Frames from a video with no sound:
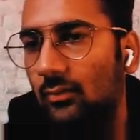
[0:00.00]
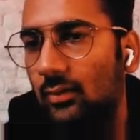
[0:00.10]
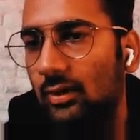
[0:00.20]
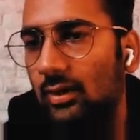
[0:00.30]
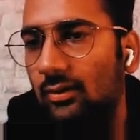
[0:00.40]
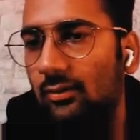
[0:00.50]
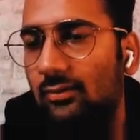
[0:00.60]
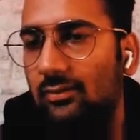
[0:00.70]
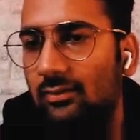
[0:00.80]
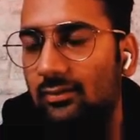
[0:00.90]
this is
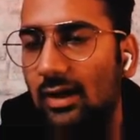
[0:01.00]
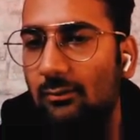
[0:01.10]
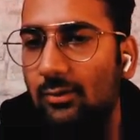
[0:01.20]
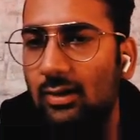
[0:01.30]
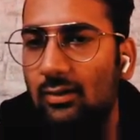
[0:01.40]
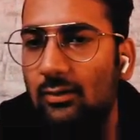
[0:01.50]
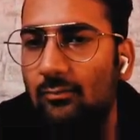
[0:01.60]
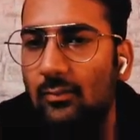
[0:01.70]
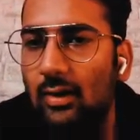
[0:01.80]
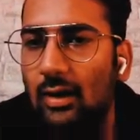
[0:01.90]
7,
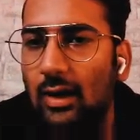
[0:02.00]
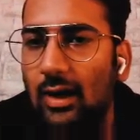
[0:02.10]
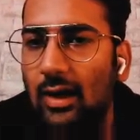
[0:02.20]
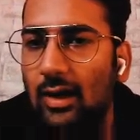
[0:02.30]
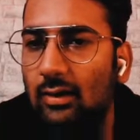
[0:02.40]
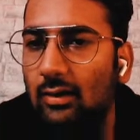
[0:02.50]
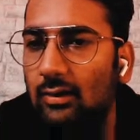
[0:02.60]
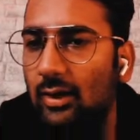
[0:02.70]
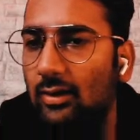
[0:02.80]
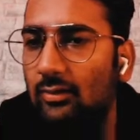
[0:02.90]

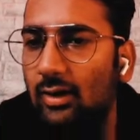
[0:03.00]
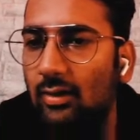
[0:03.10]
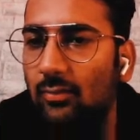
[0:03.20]
and the distance